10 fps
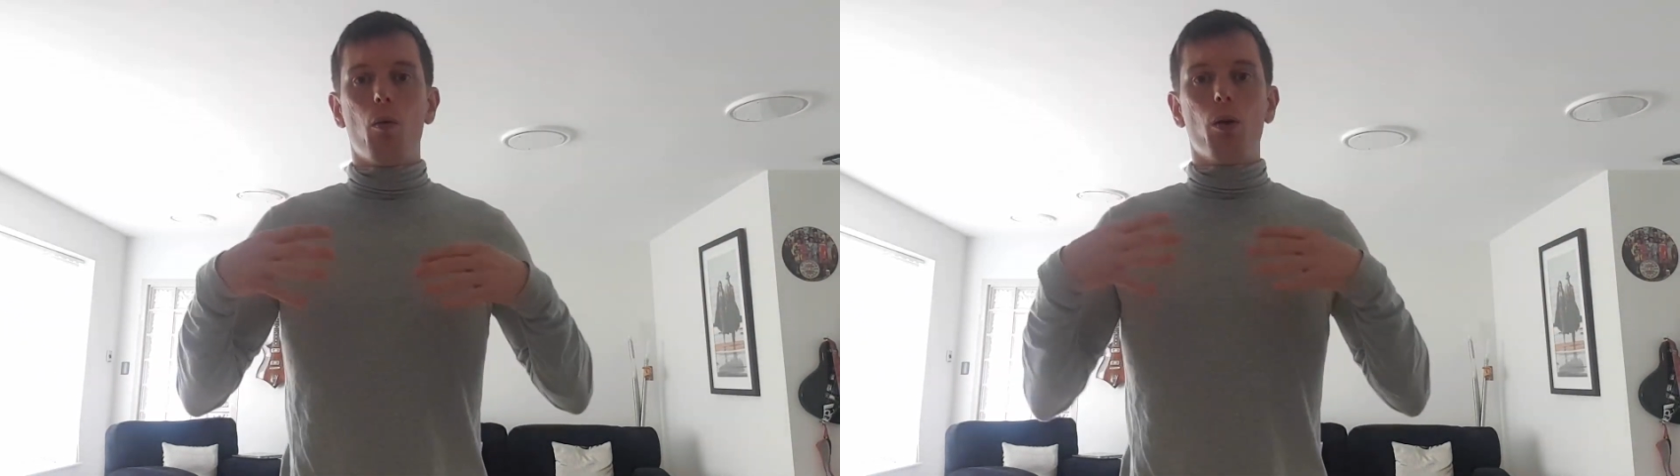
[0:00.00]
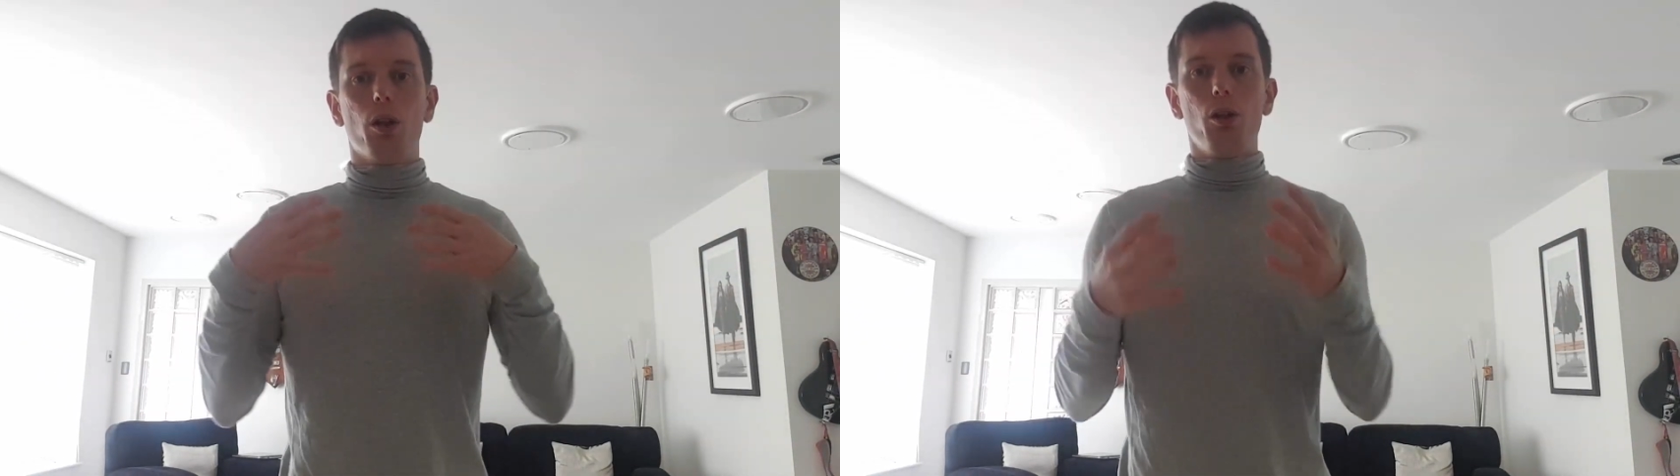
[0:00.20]

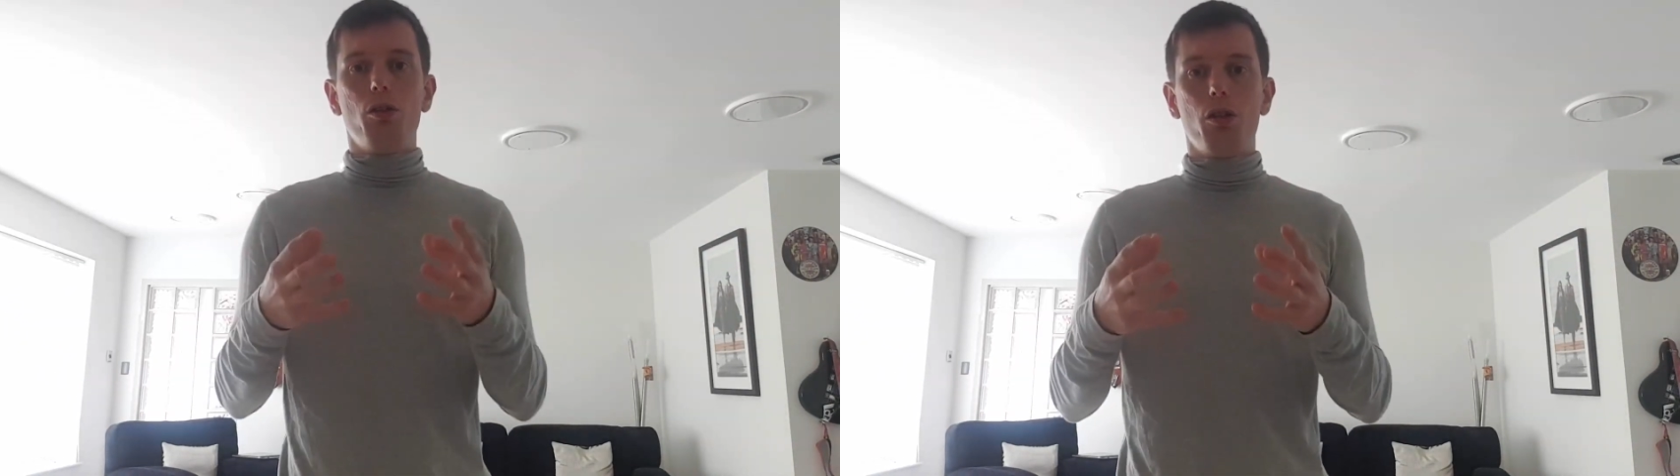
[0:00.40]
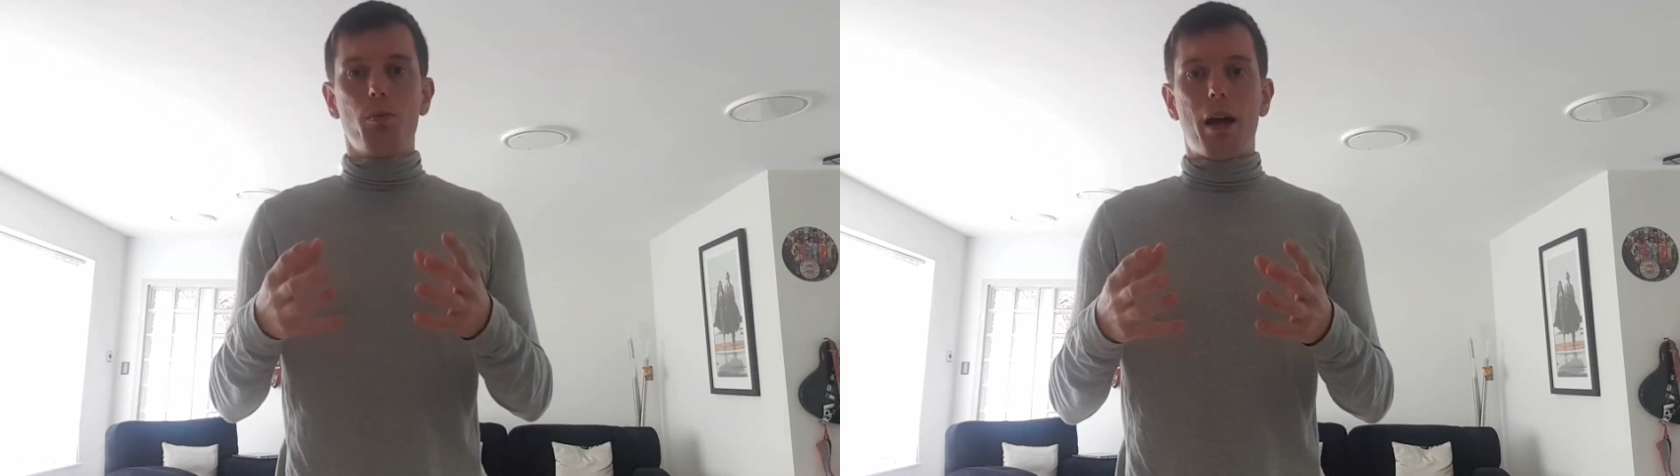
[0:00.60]
what you
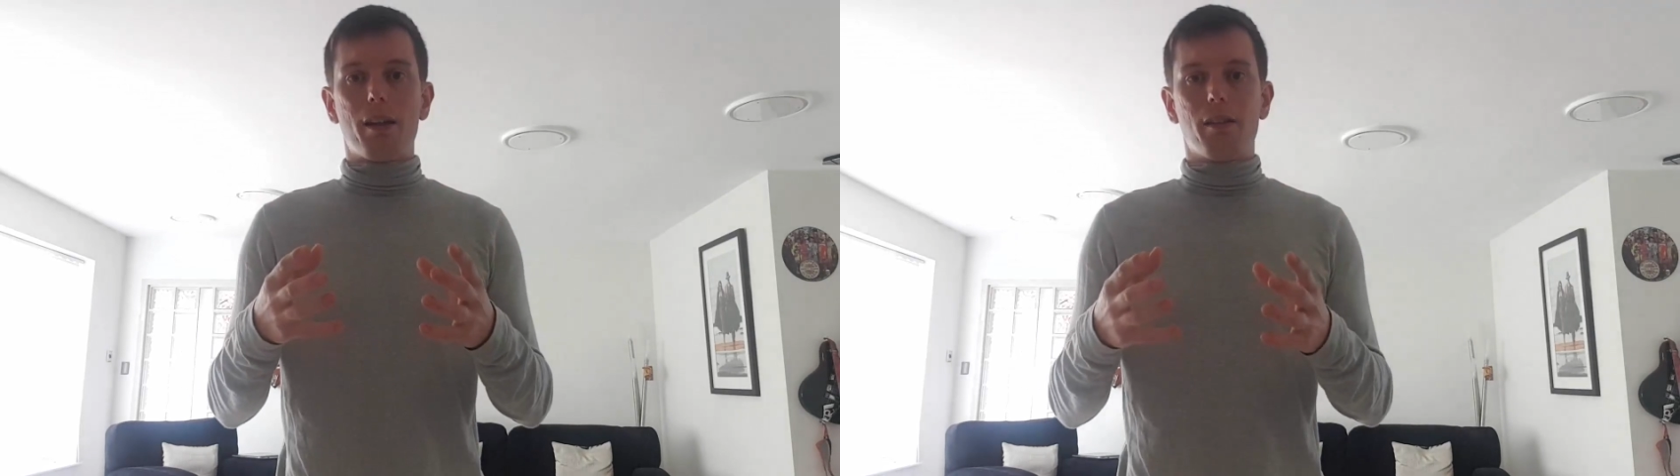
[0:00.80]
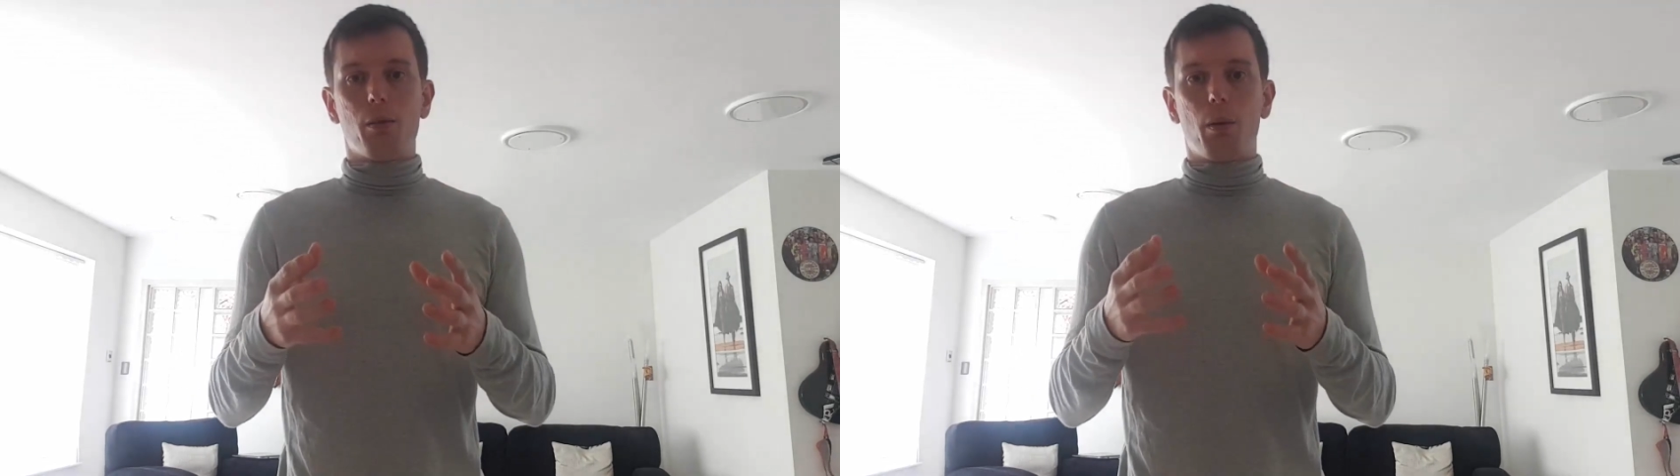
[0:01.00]
do
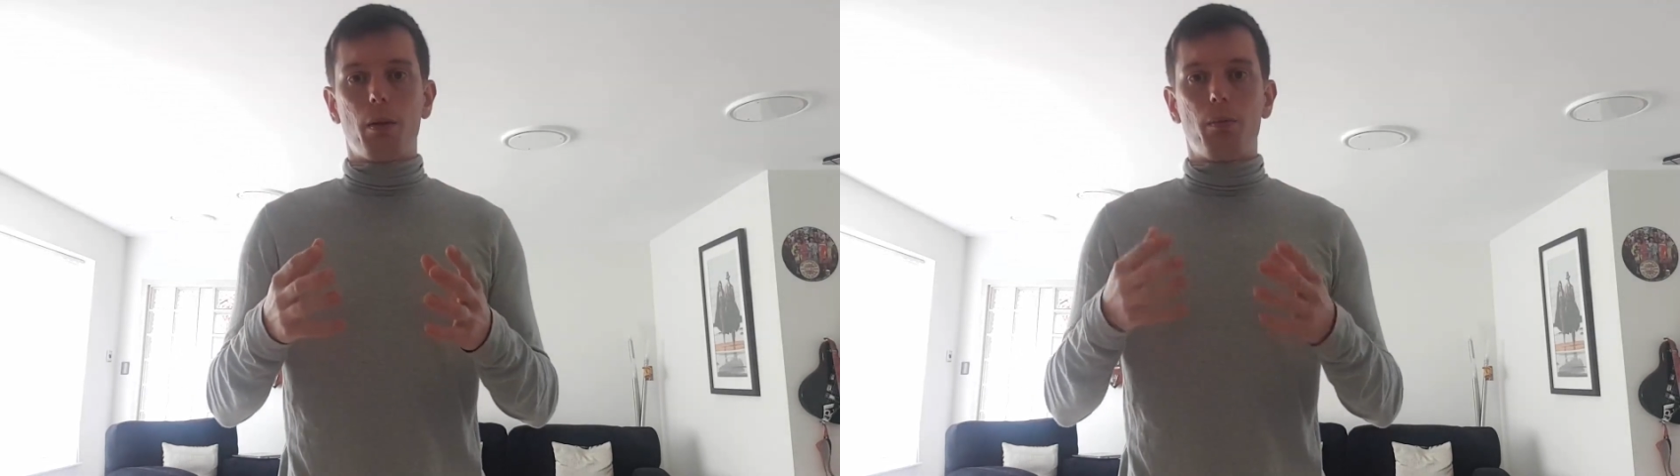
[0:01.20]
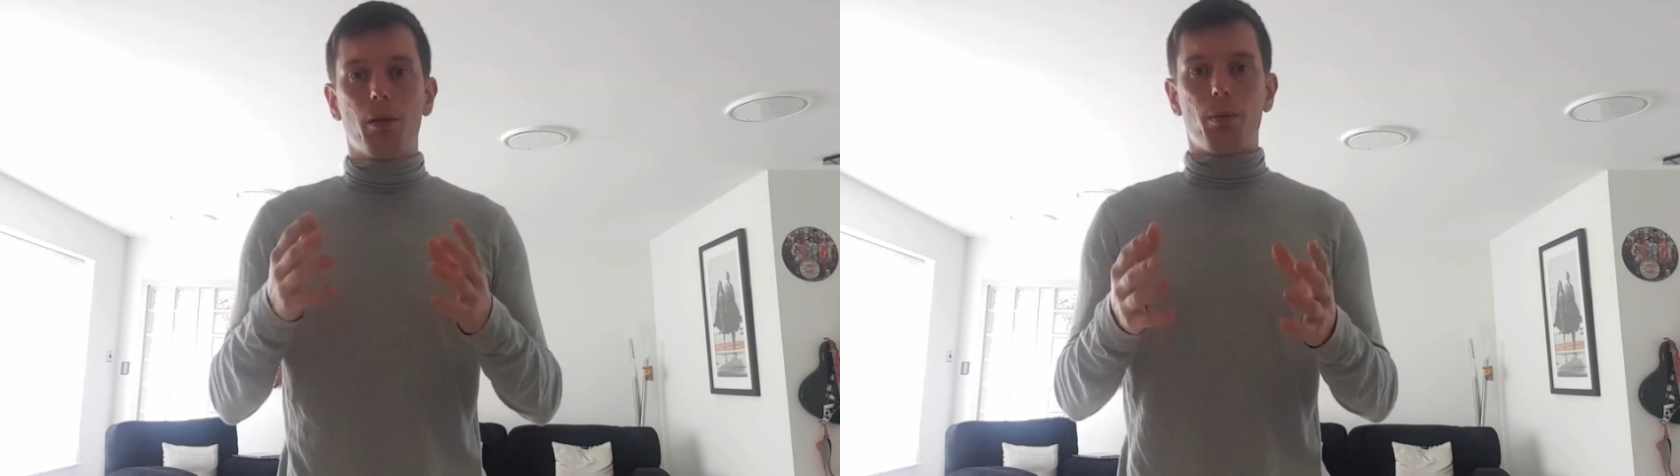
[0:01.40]
best is
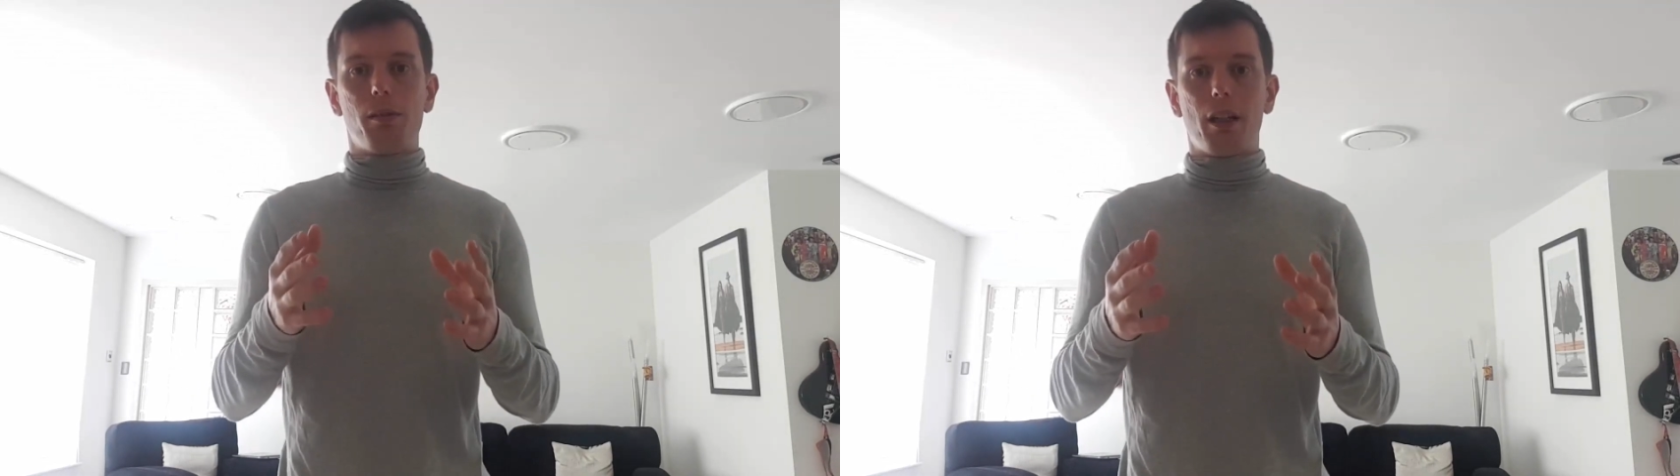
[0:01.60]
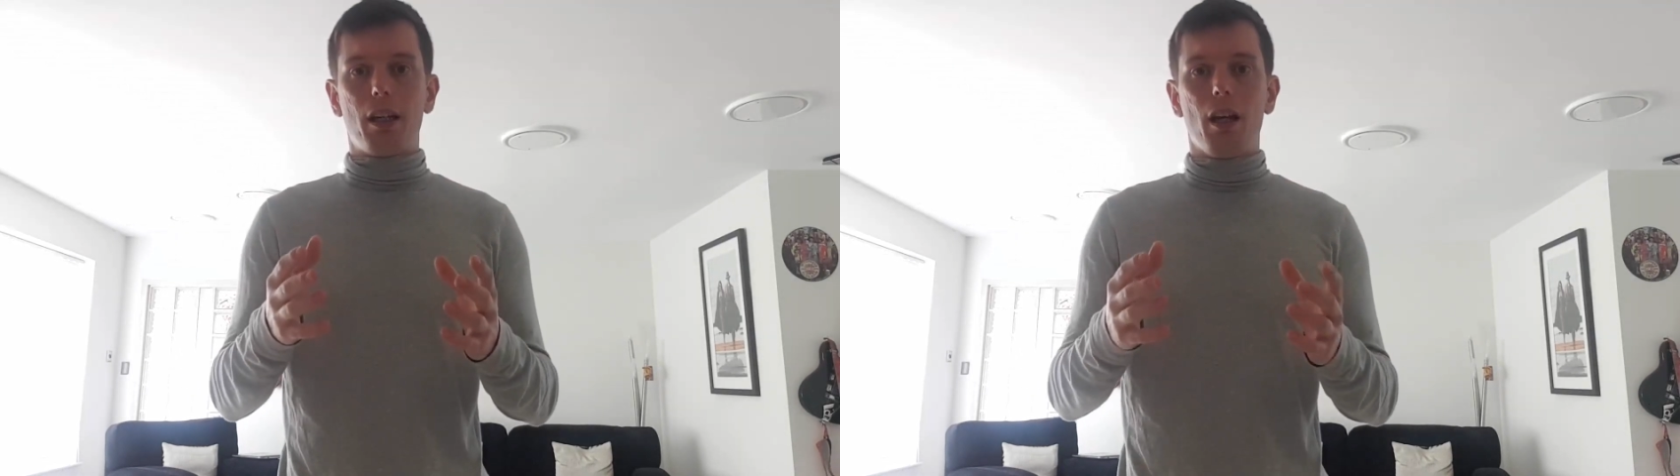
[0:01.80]
probably
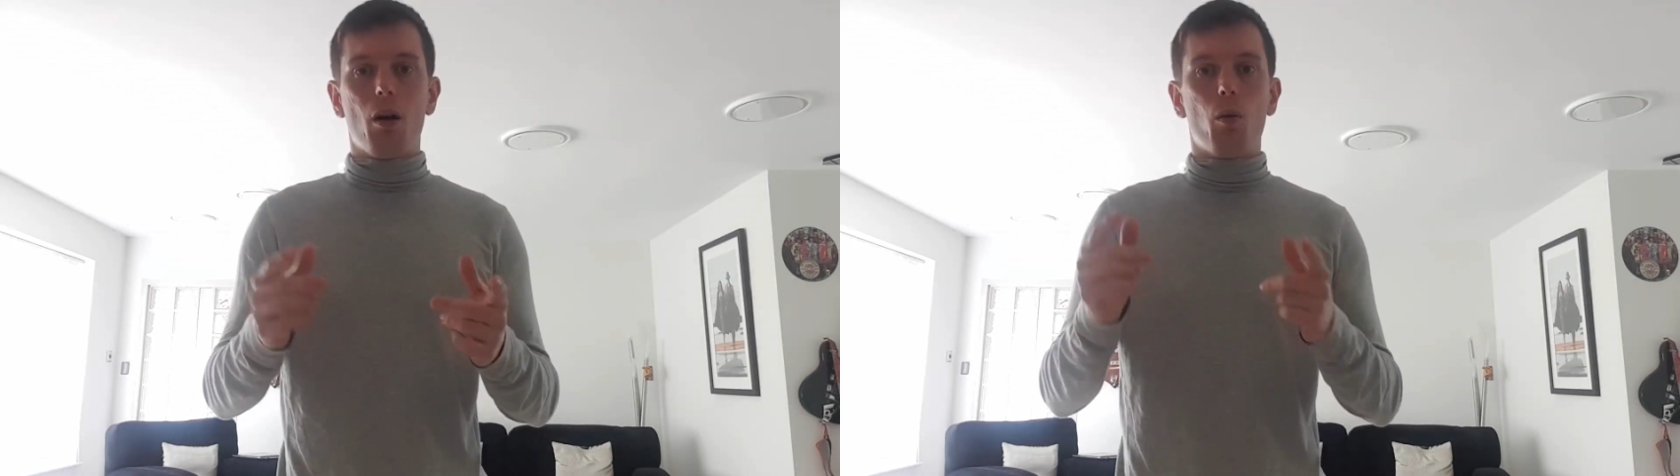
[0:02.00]
property.